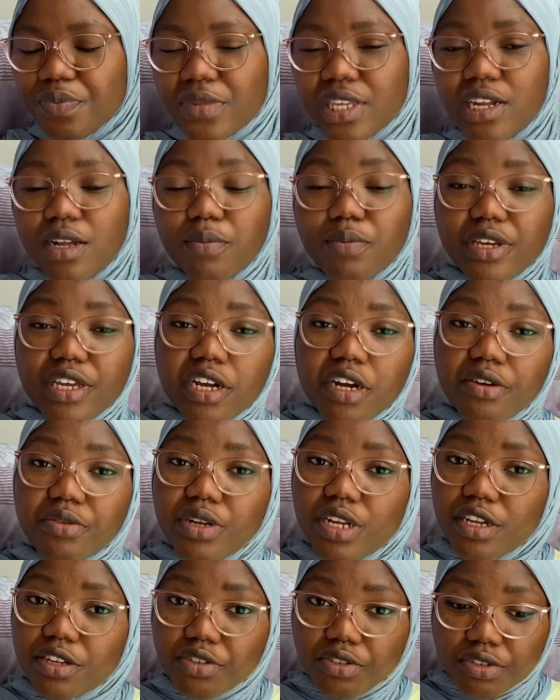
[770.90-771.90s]
But yeah, I
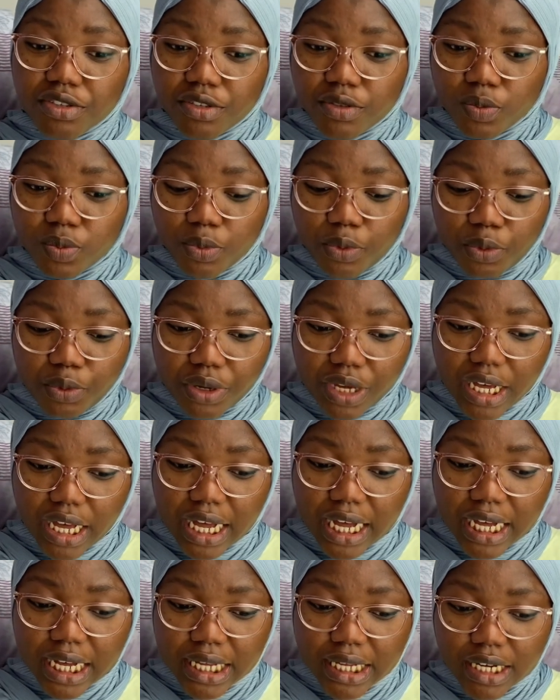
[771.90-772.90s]
really enjoyed this book
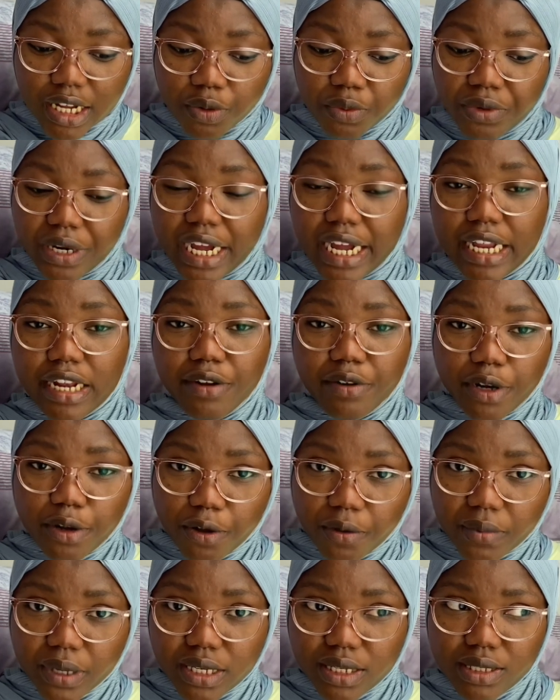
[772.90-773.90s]
and I would highly
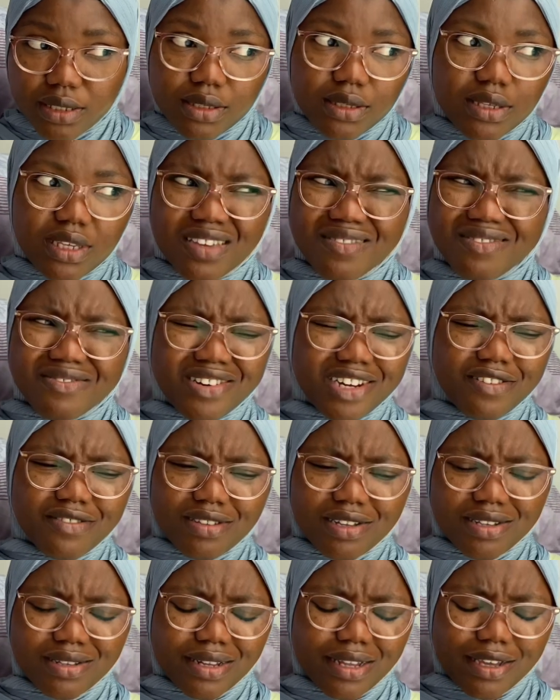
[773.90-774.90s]
recommend it. Give it 5
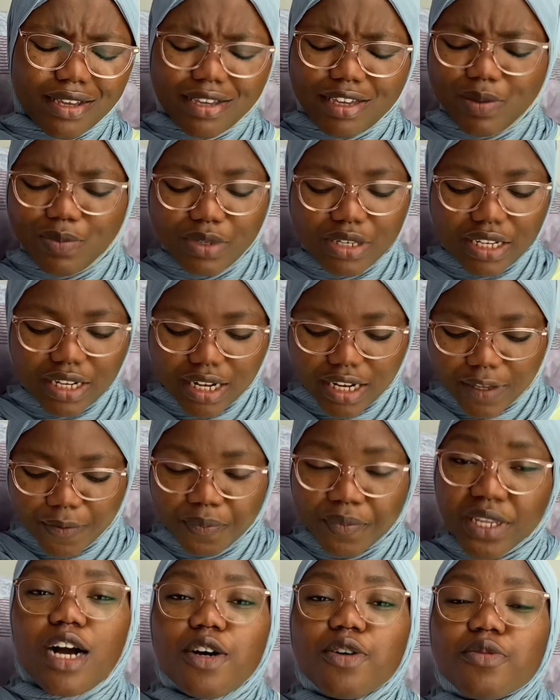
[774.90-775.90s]
stars like immediately.
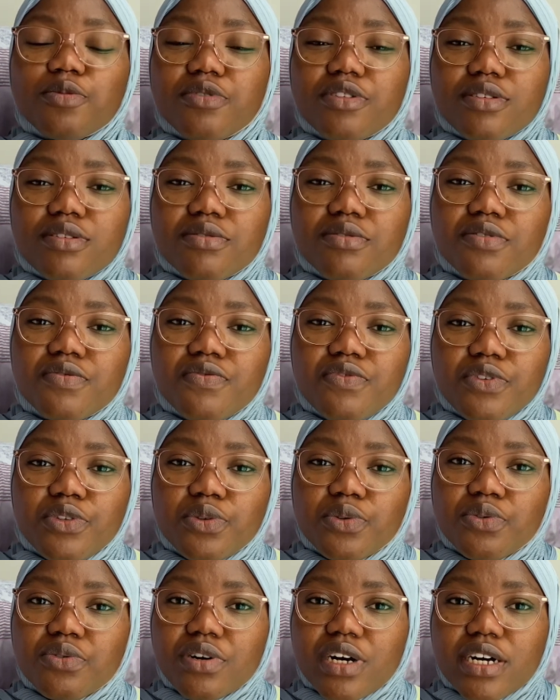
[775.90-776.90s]
I hope this
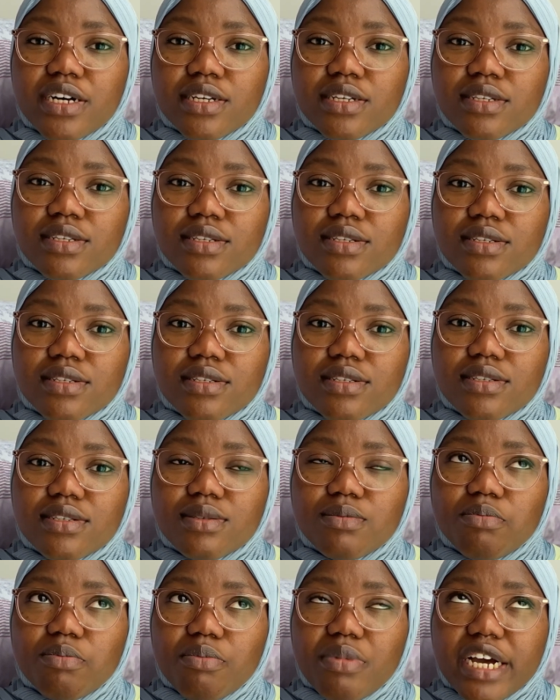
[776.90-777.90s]
review has
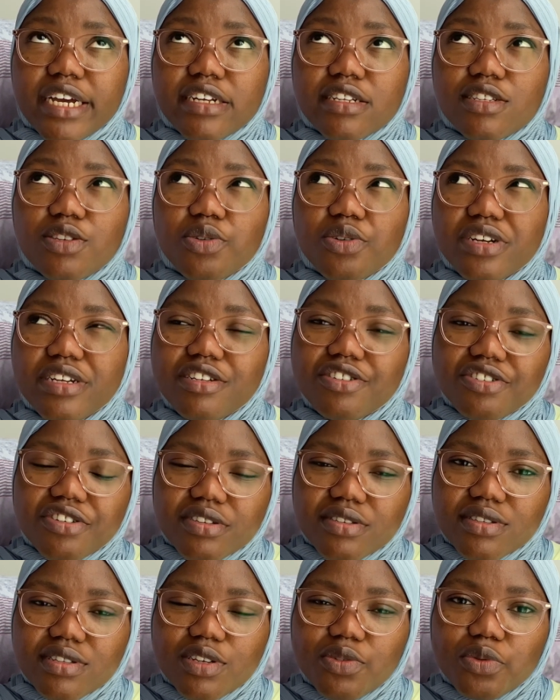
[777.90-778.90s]
piqued your
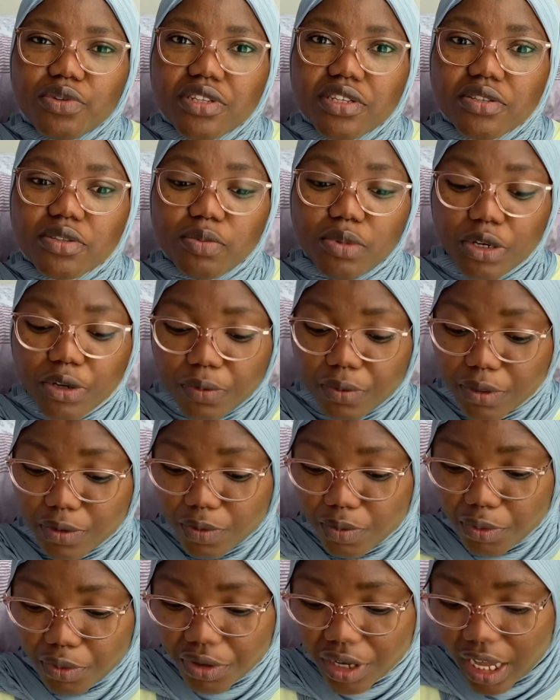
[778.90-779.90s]
interest in wanting to pick up this
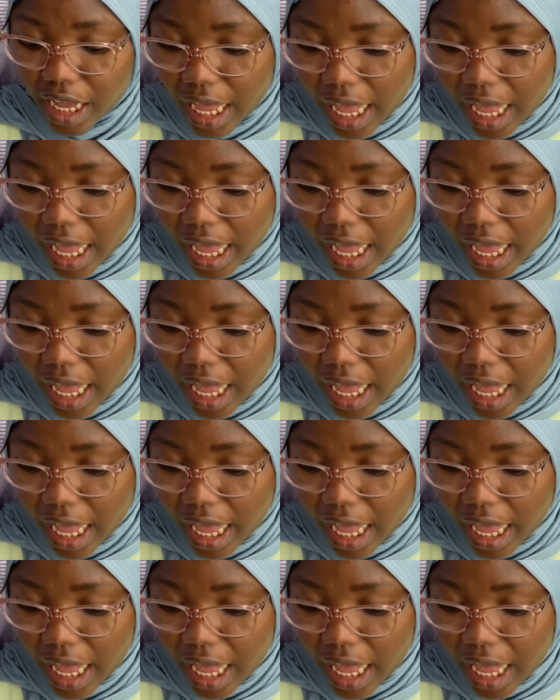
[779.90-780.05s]
book.